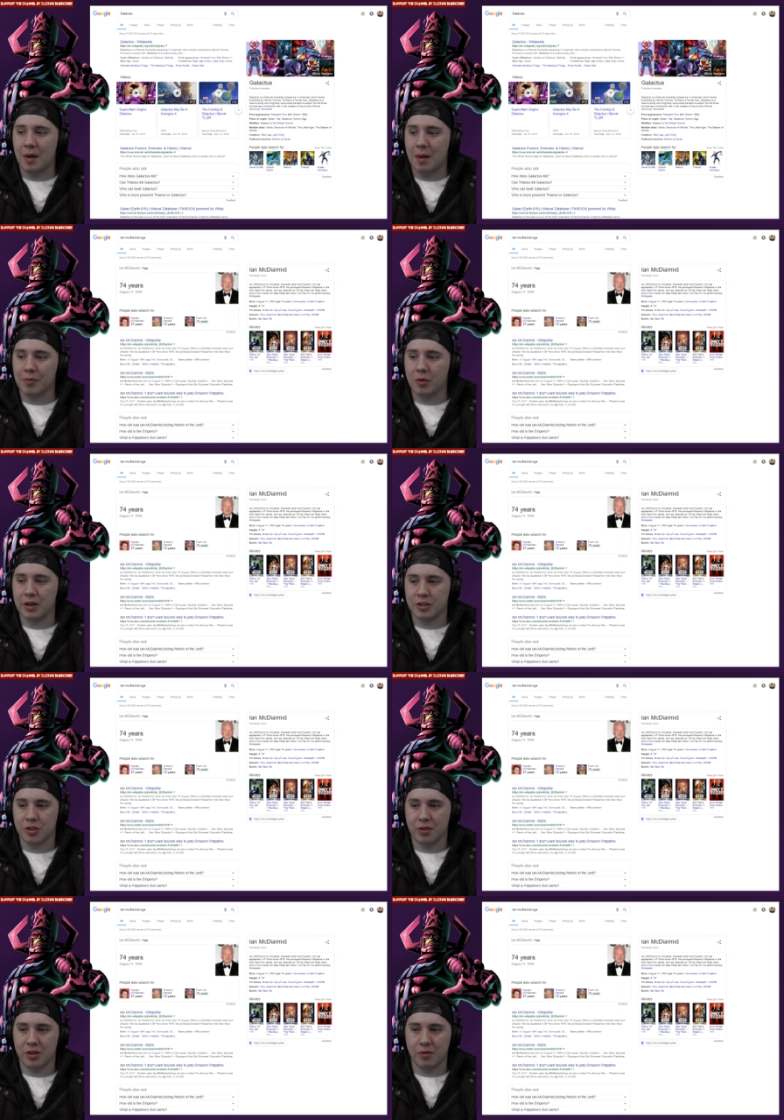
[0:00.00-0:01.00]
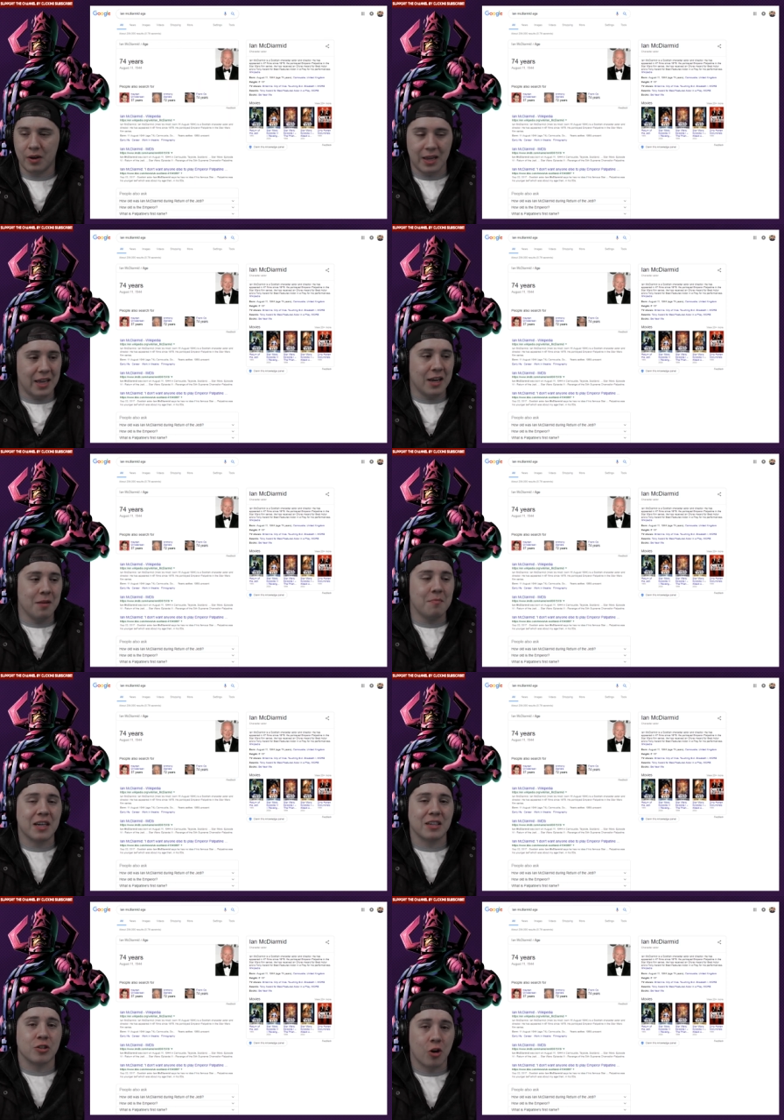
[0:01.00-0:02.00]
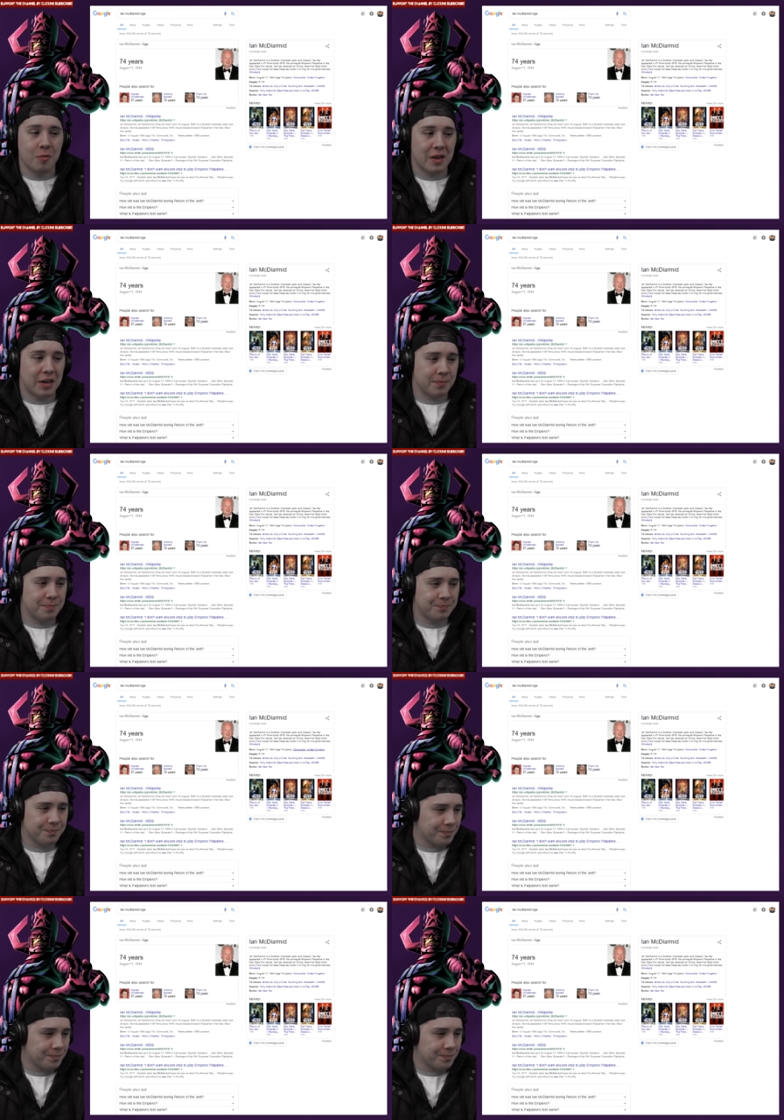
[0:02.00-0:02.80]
um, I'm going to show you Ian McDiarmid.